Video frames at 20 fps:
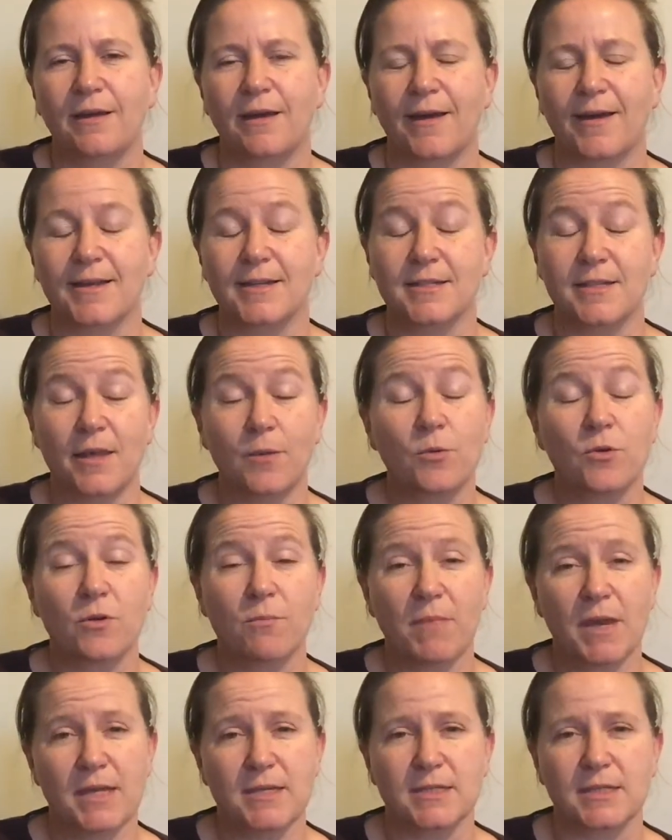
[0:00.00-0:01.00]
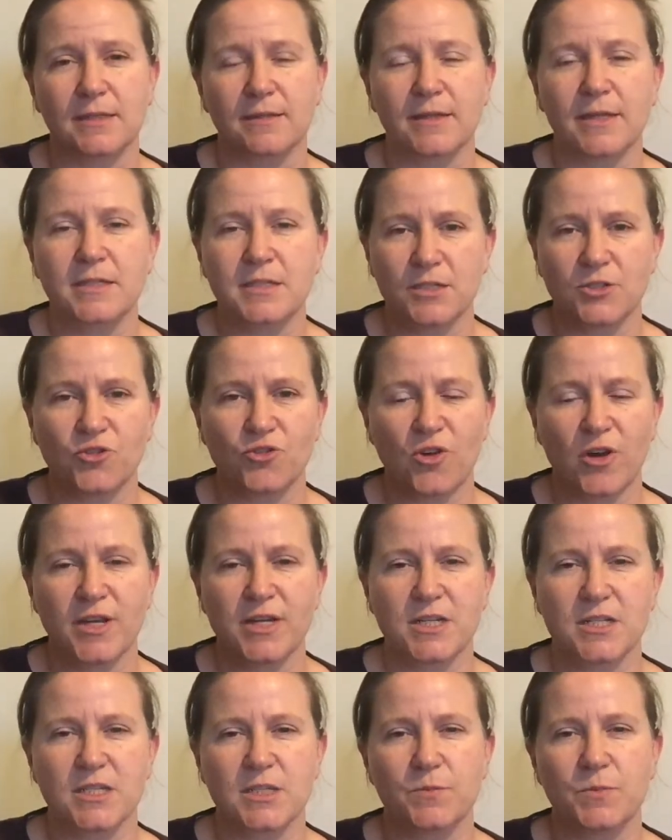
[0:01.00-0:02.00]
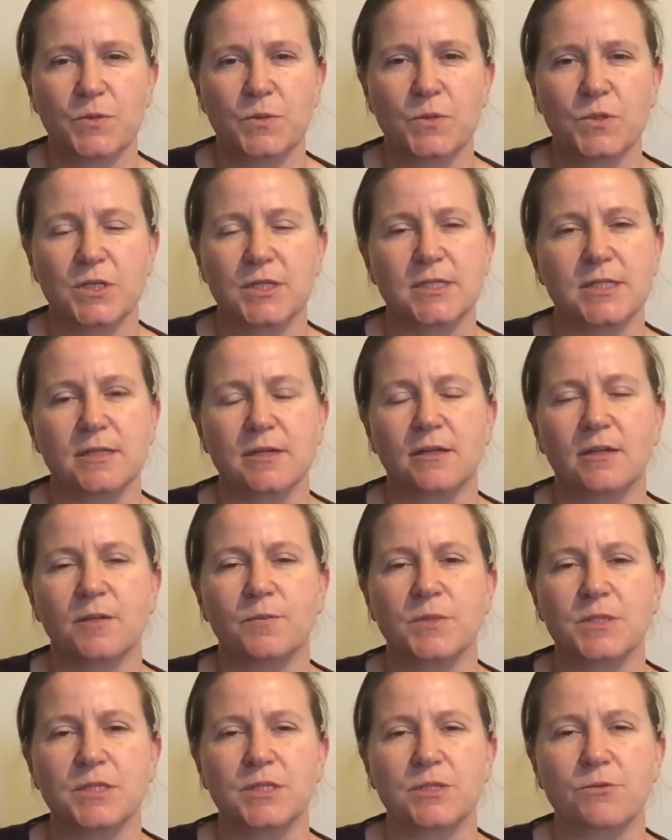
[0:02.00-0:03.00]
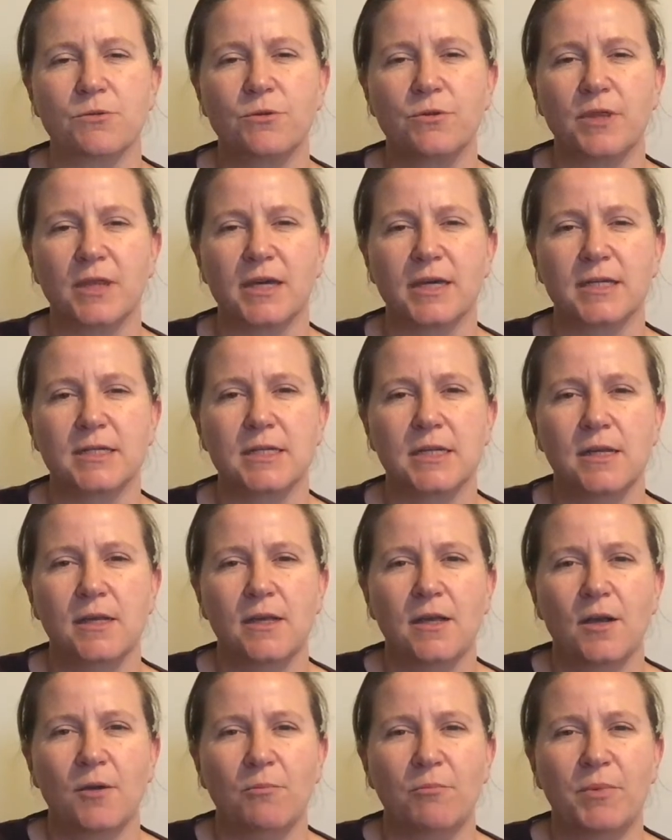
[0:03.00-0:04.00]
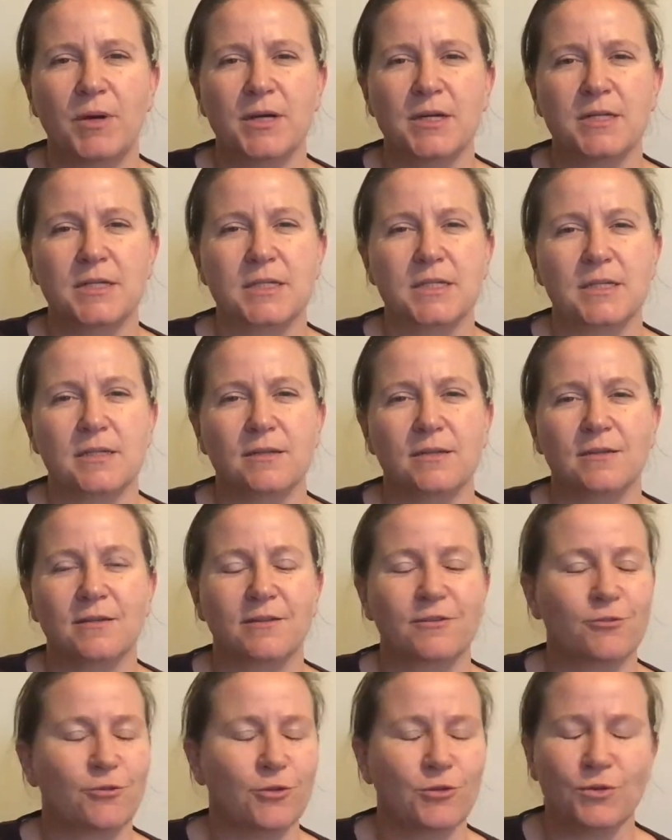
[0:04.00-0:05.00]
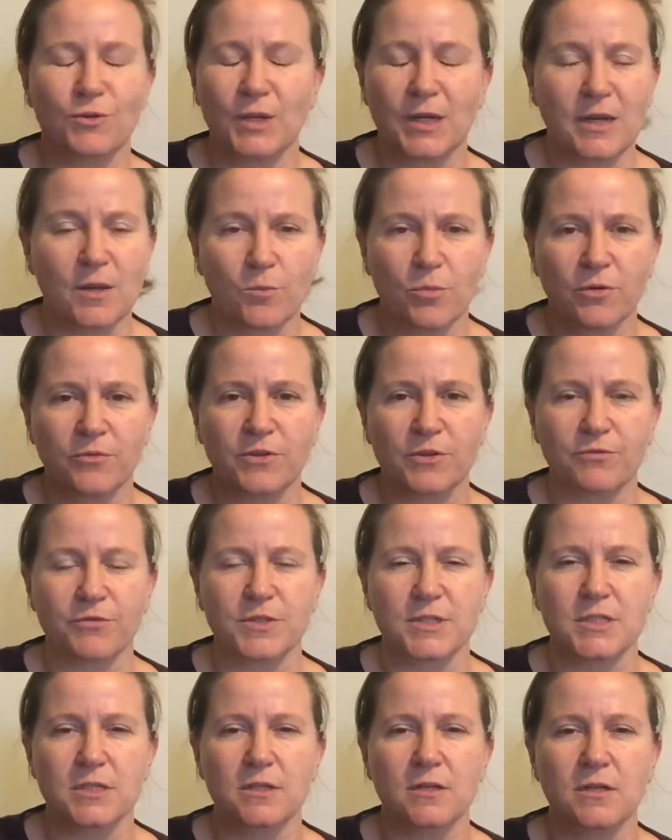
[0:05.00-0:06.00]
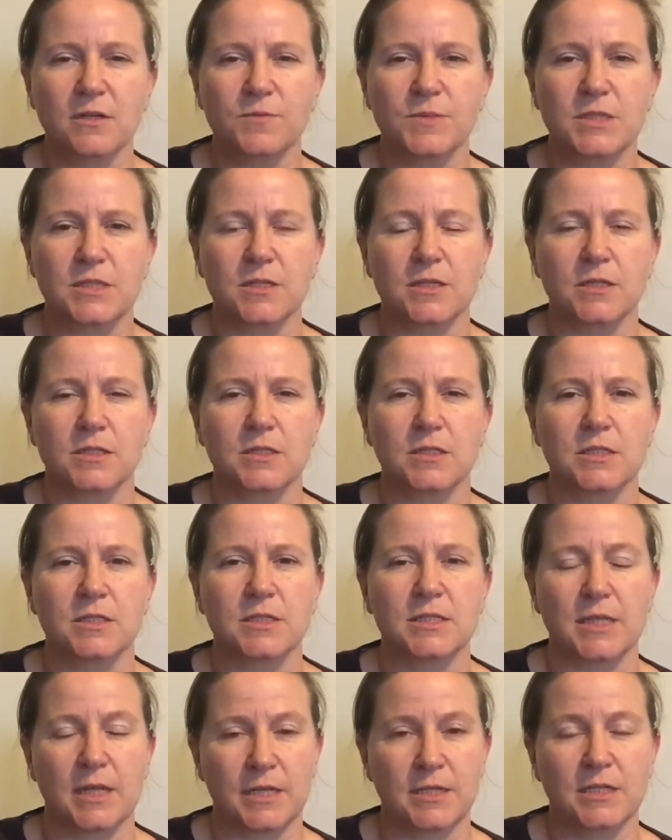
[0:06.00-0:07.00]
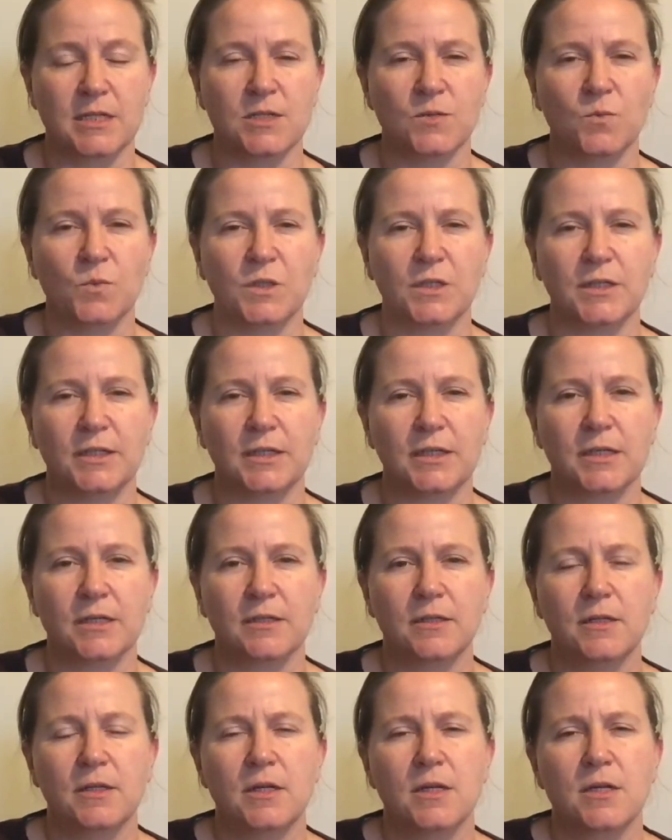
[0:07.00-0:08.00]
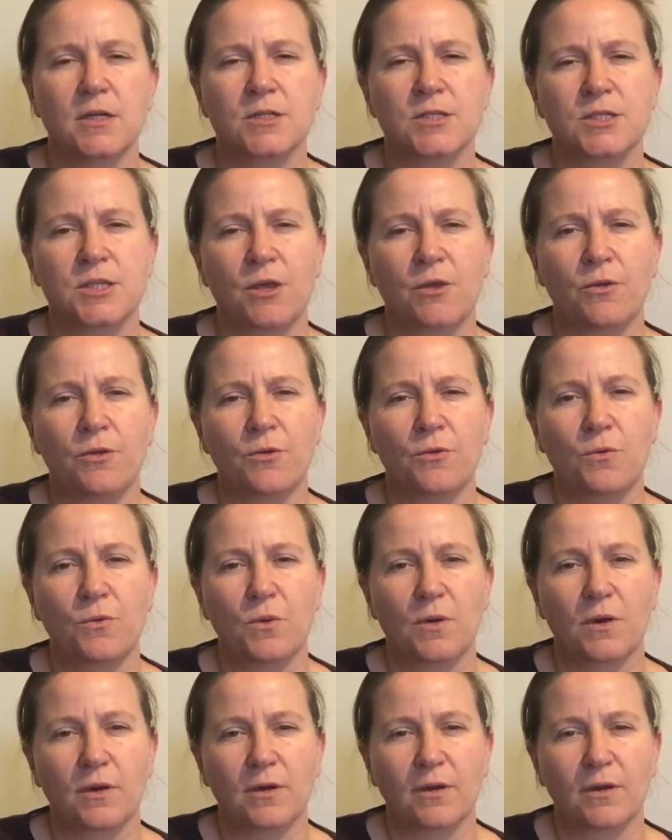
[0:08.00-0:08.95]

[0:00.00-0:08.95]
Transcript: And they were amazing. They did try to support us and help us through that. But through a number of different circumstances, it didn't work. So